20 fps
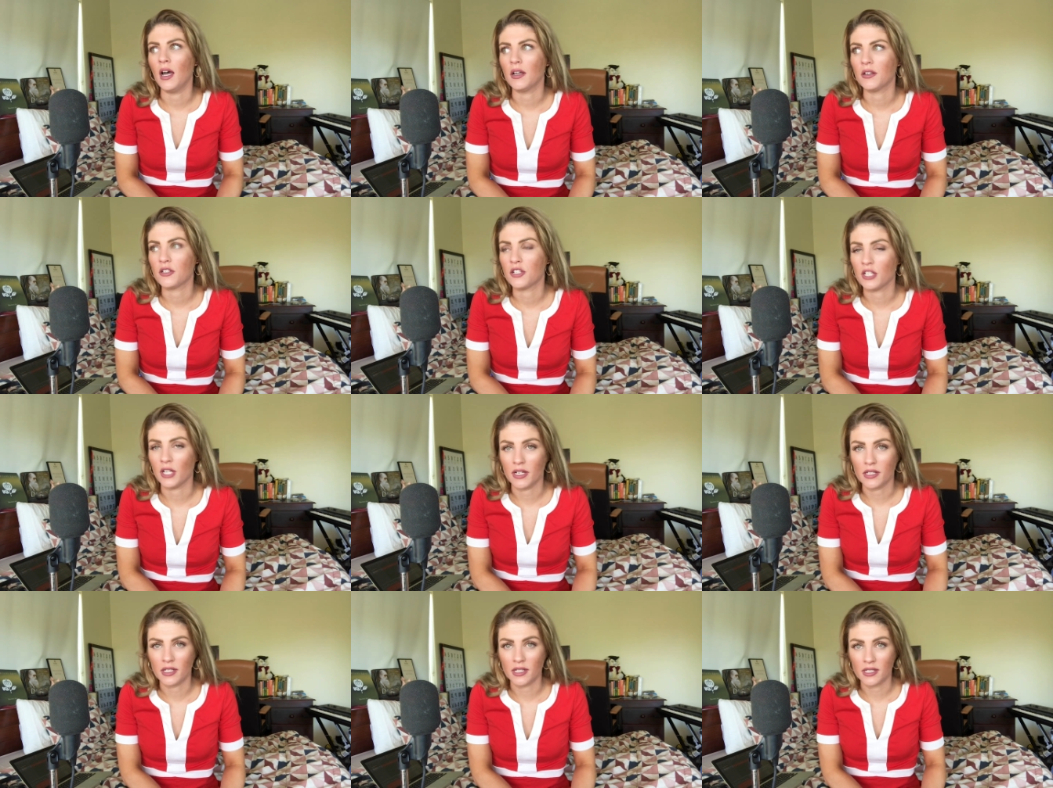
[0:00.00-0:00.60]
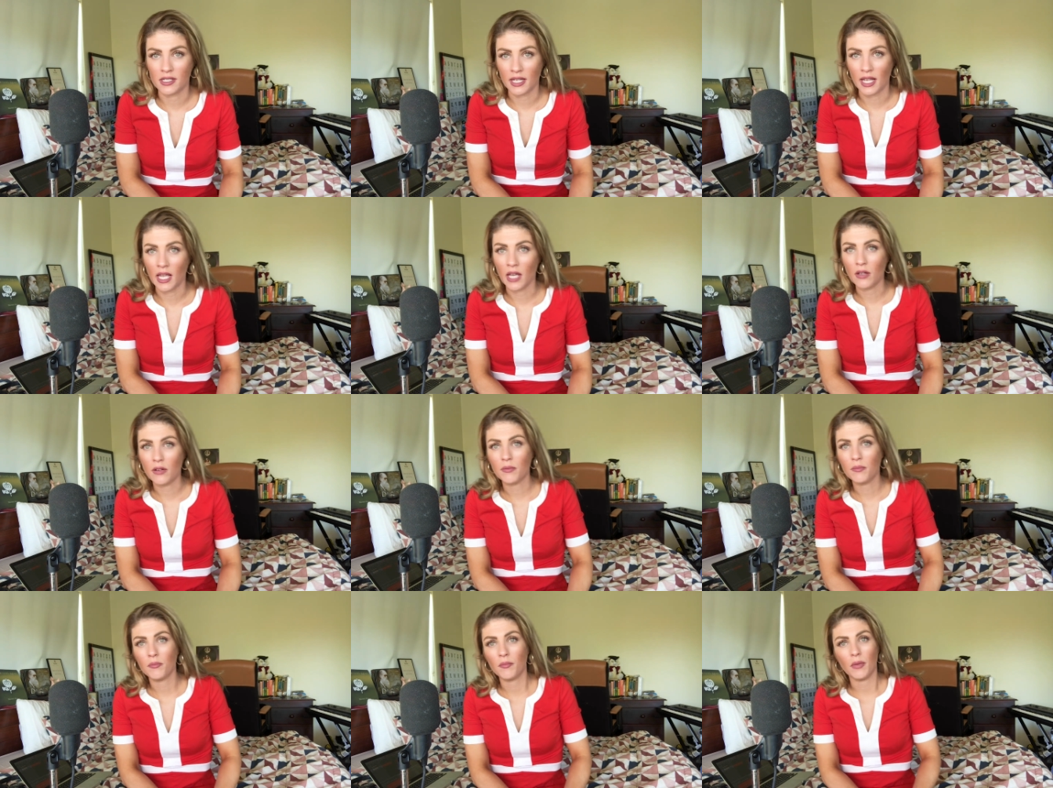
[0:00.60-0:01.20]
shuts it
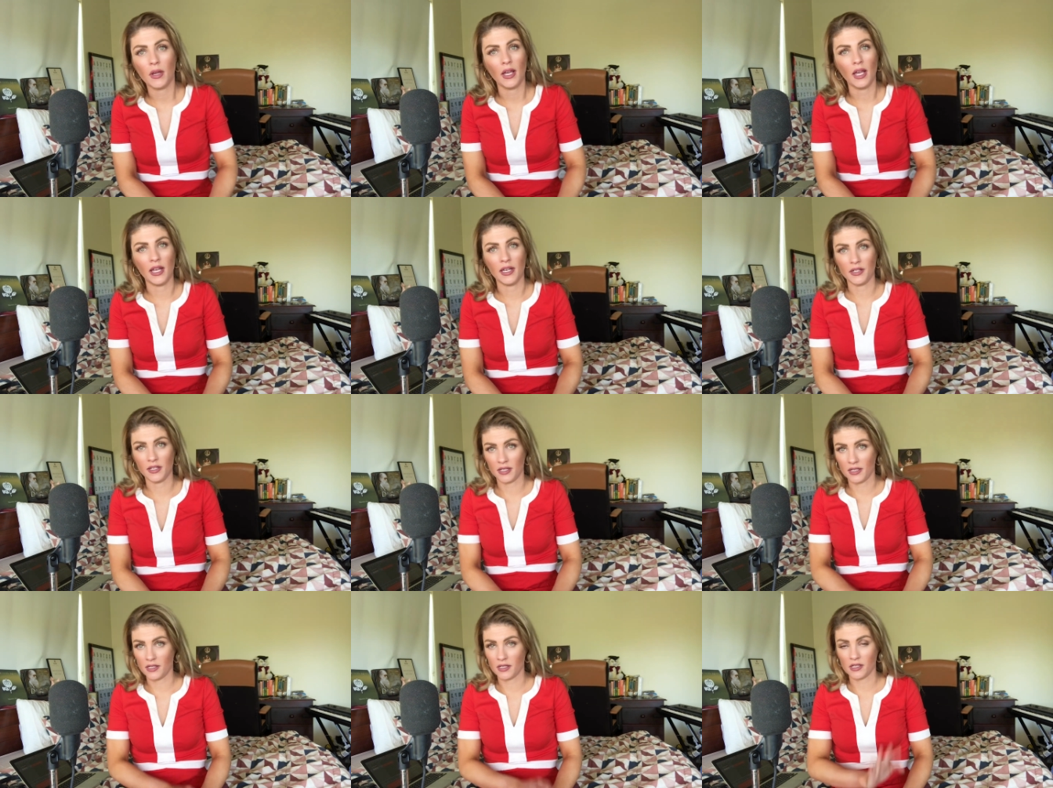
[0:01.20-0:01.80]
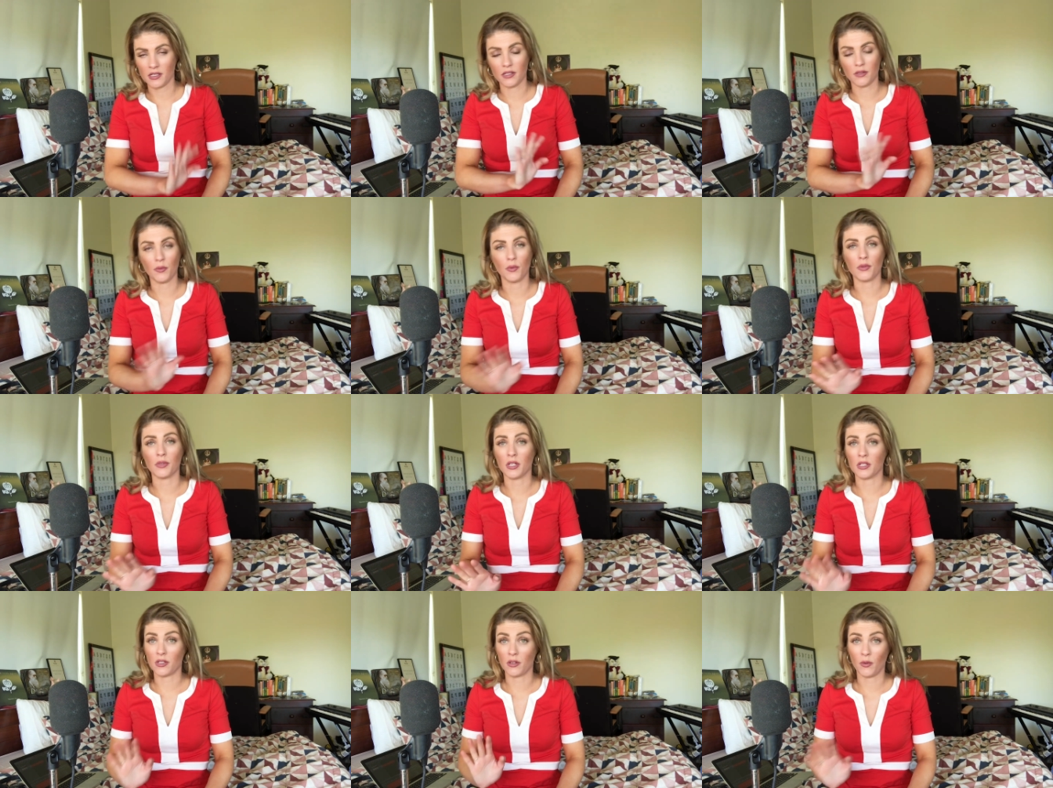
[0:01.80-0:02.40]
down and does
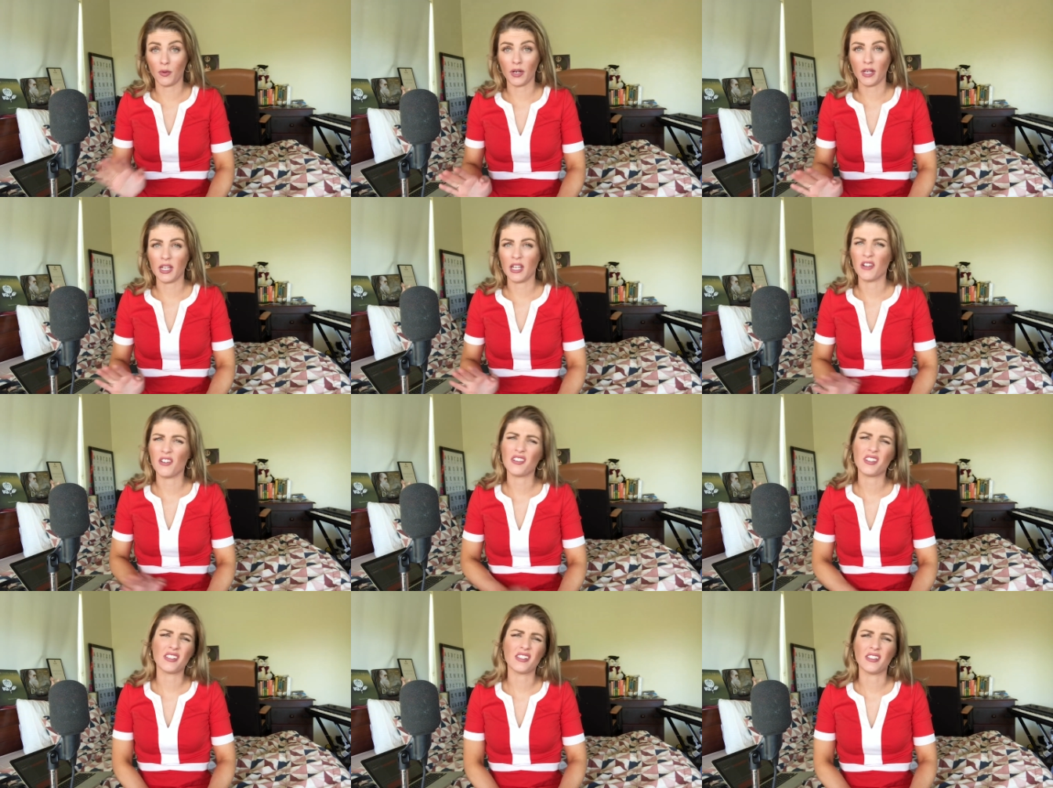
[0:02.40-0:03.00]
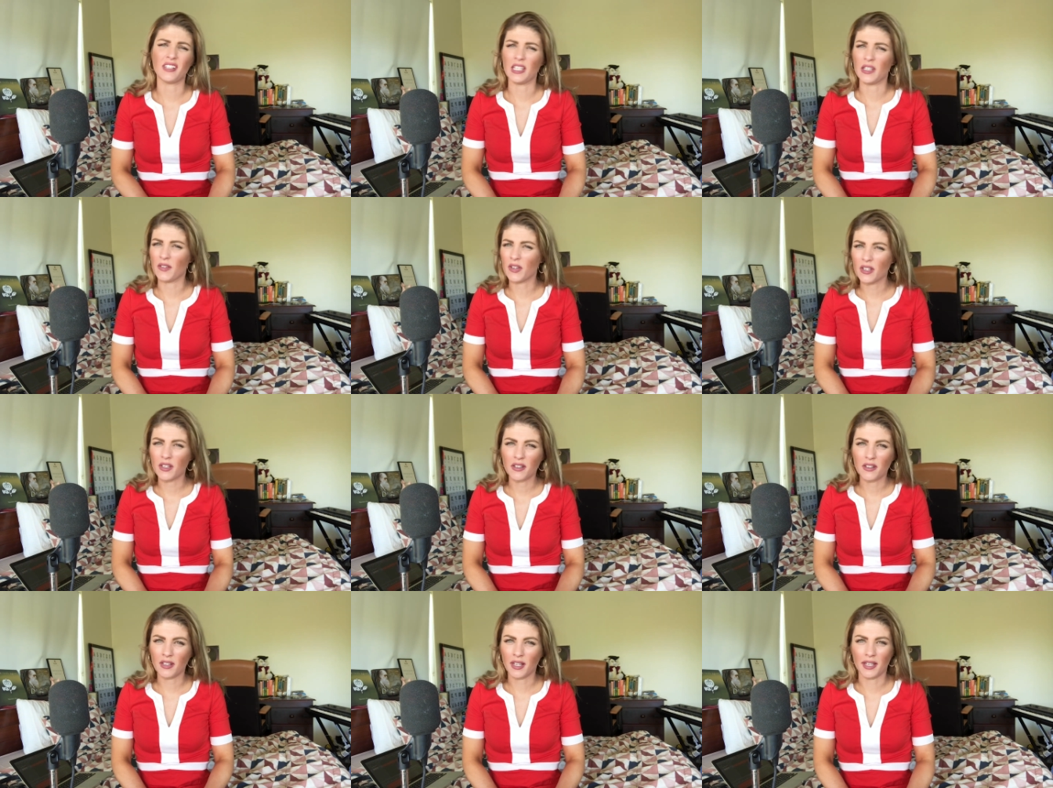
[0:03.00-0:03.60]
not want to hear it, just leave
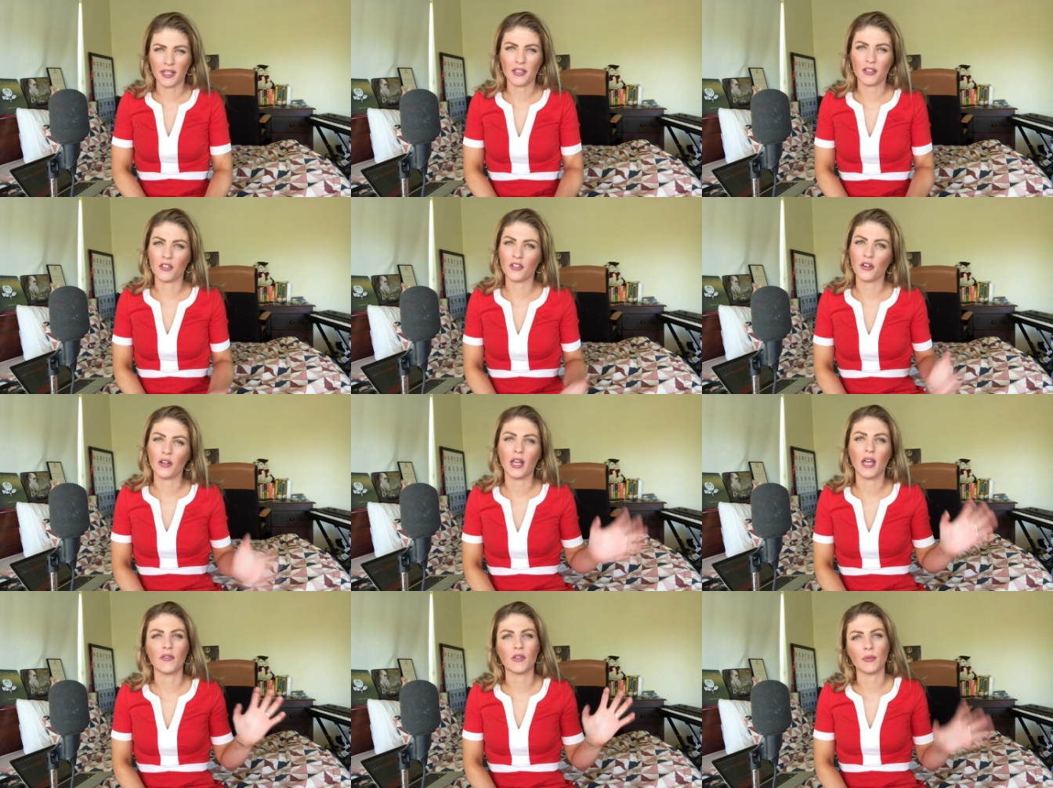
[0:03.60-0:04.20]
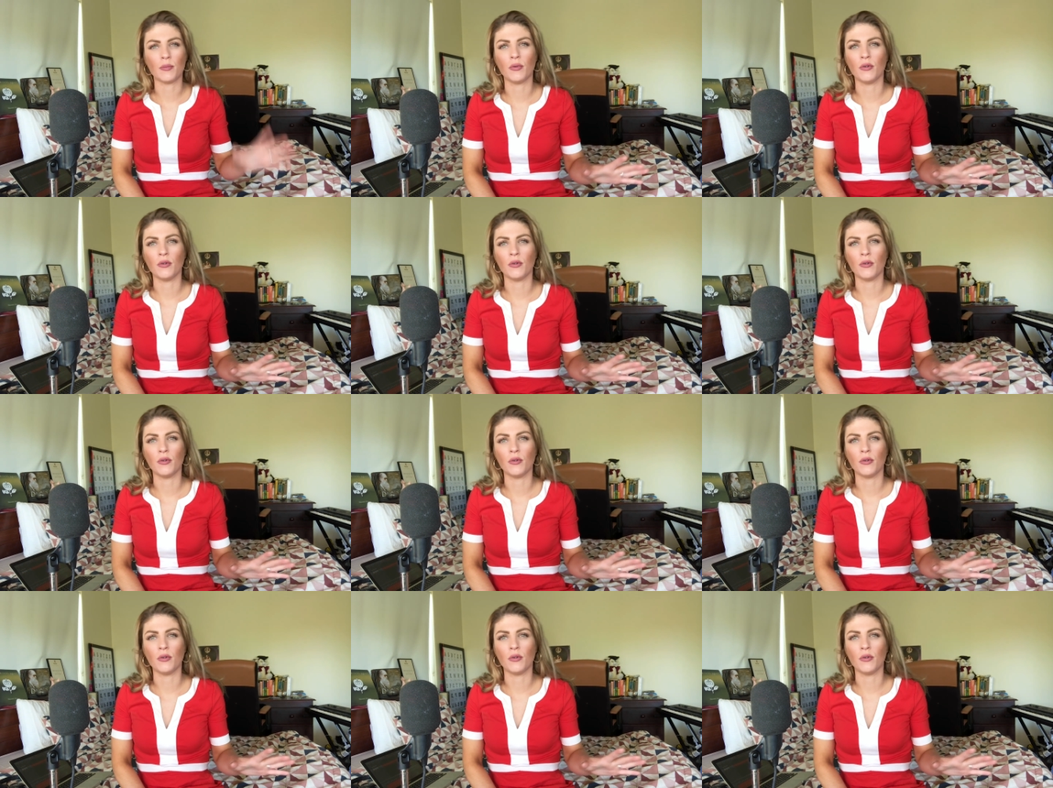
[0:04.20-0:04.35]
it. You don't have to